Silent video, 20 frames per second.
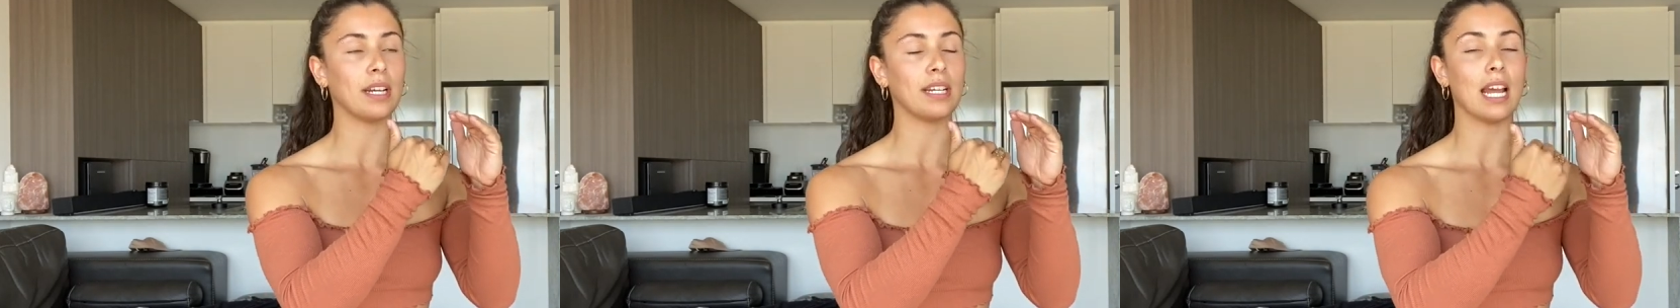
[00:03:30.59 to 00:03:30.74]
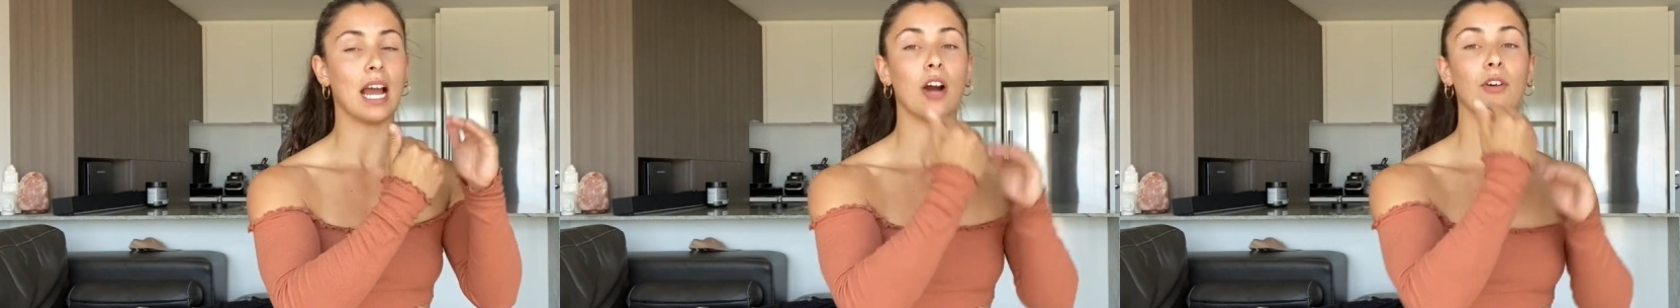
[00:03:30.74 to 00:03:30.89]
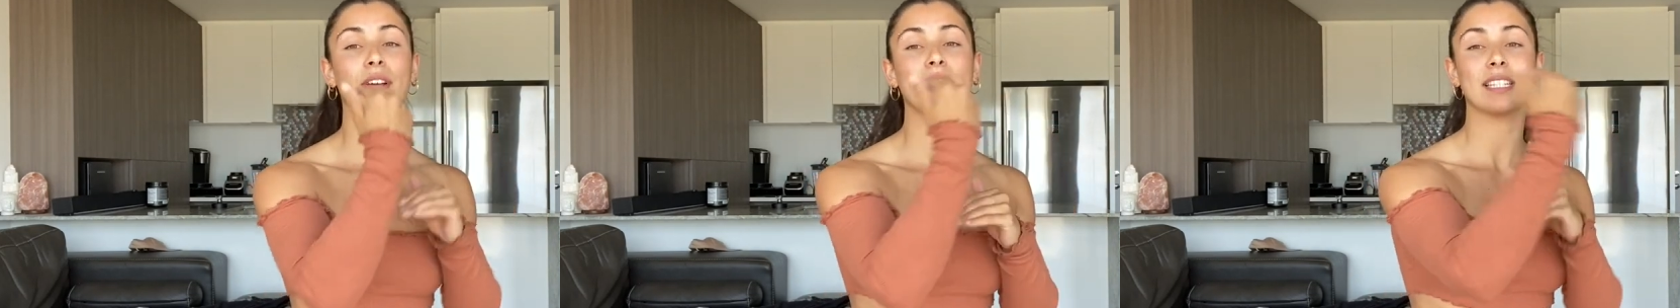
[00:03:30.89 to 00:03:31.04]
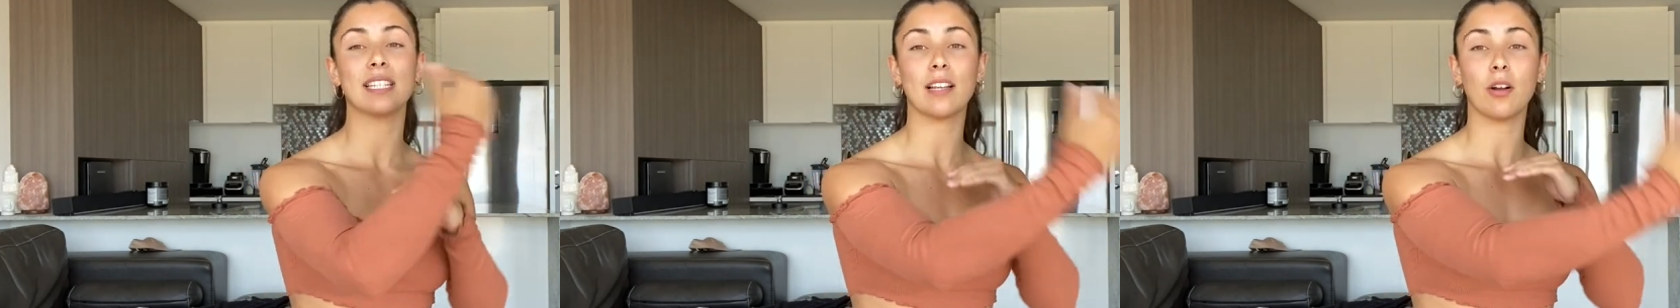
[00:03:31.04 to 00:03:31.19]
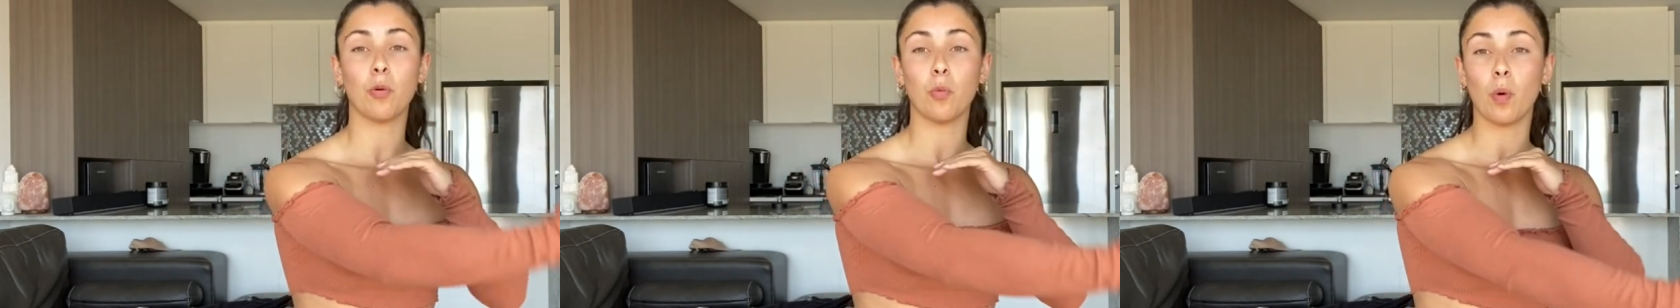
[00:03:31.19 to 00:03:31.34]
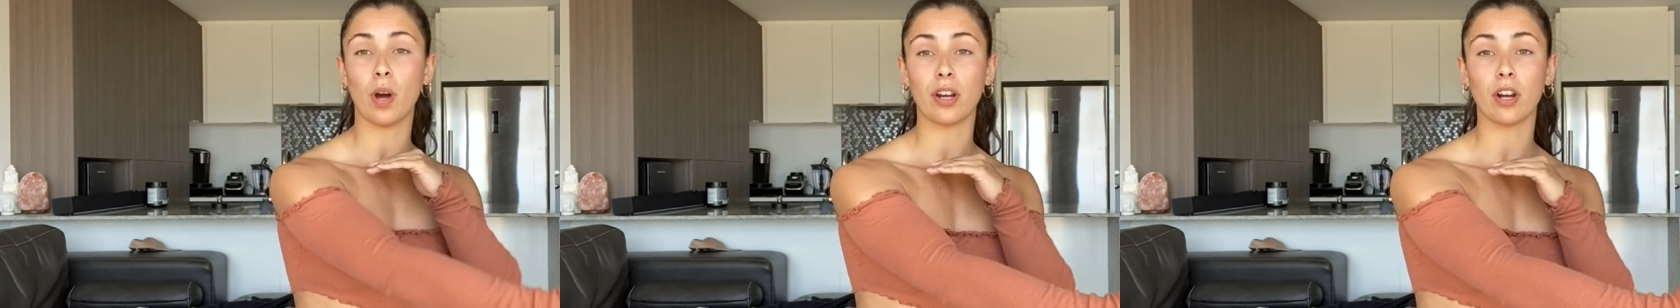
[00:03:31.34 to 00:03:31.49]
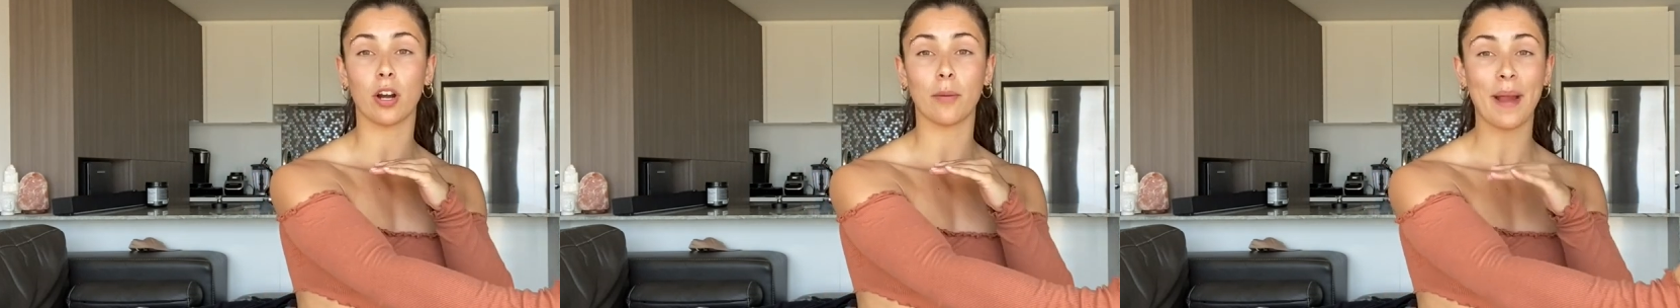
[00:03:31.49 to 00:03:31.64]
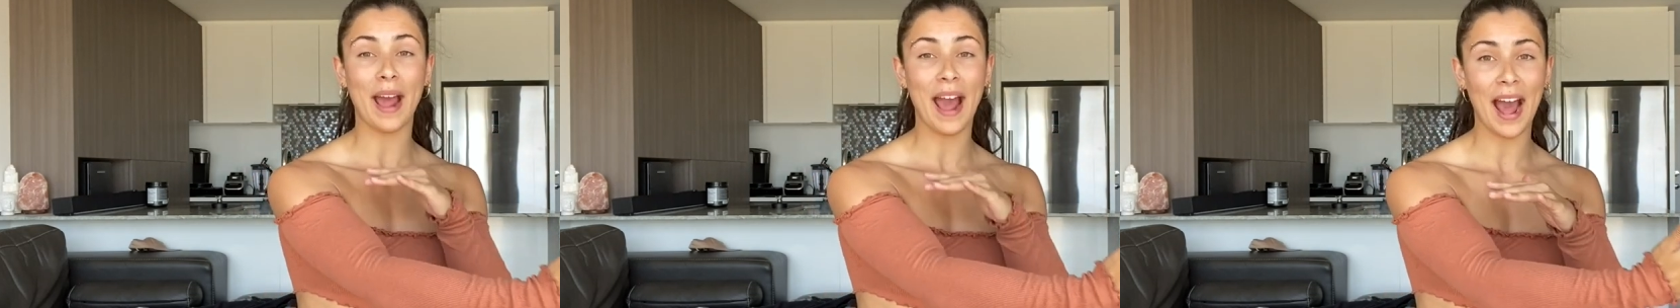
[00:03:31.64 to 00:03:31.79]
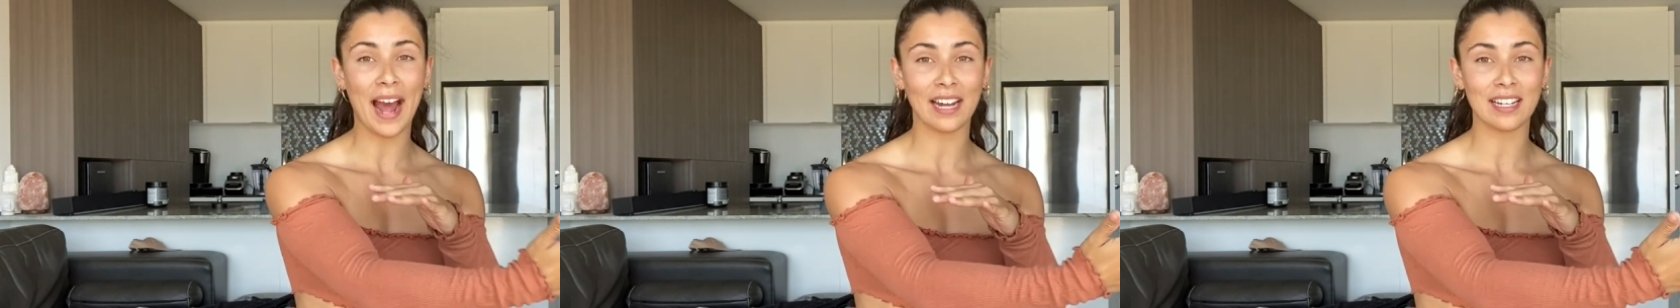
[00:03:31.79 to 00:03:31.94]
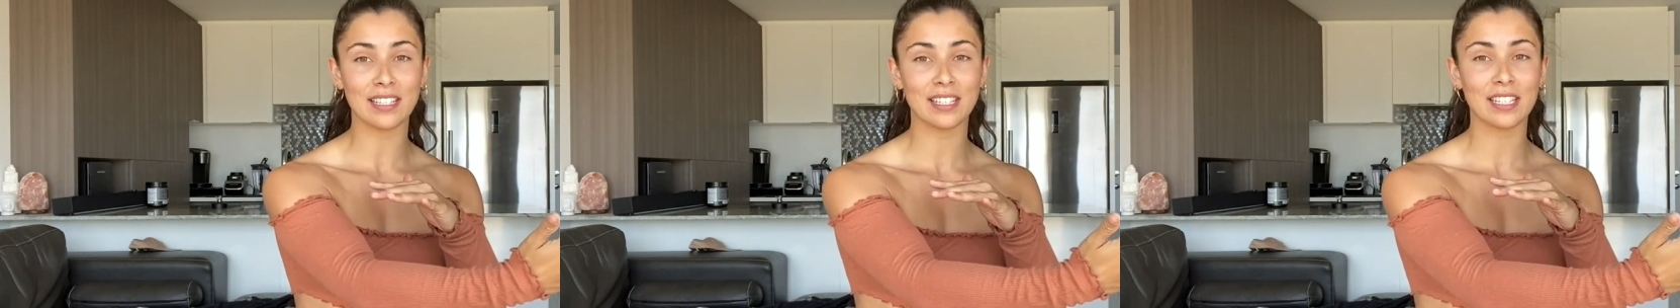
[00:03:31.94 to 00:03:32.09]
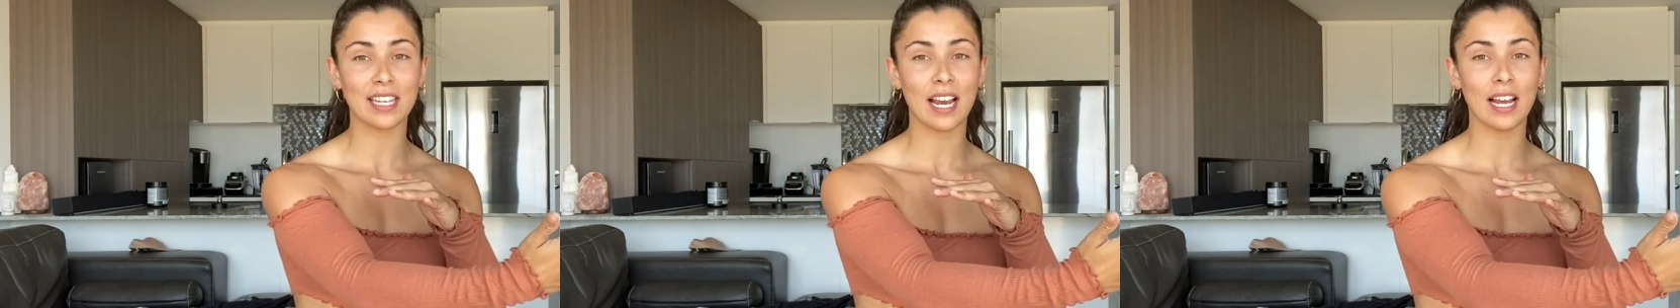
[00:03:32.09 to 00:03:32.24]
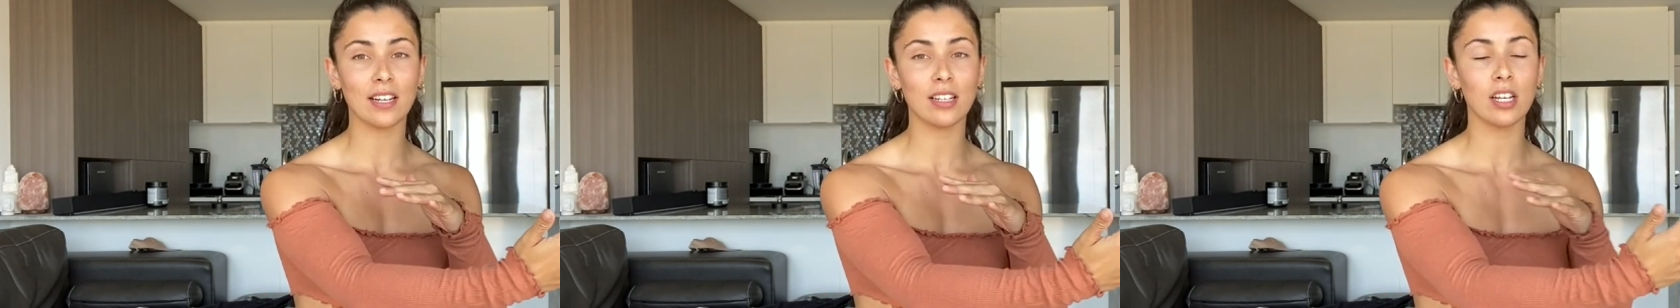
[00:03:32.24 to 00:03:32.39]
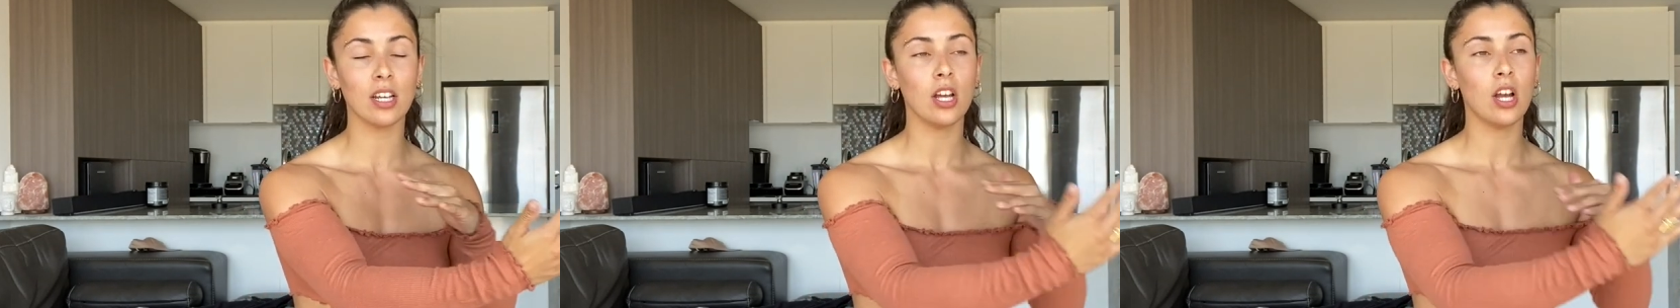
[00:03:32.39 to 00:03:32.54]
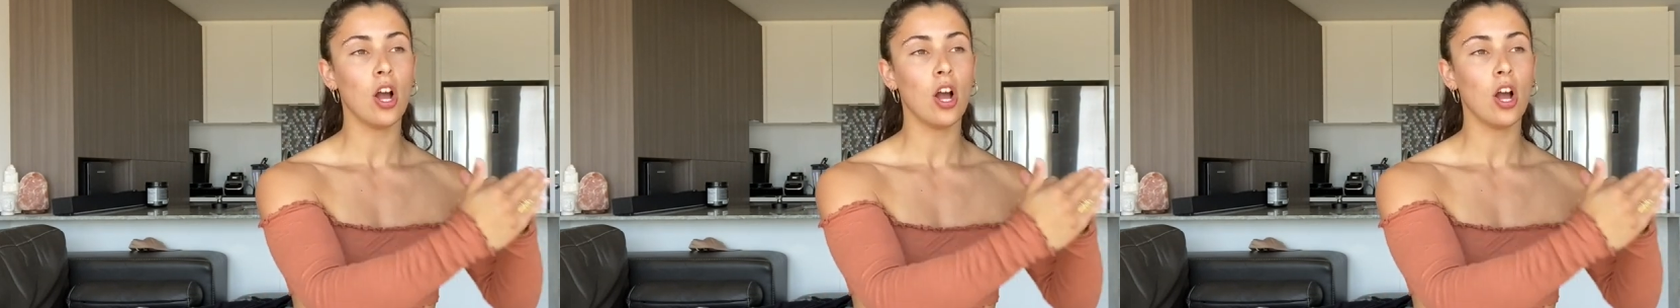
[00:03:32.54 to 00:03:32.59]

now is a one arm handstand.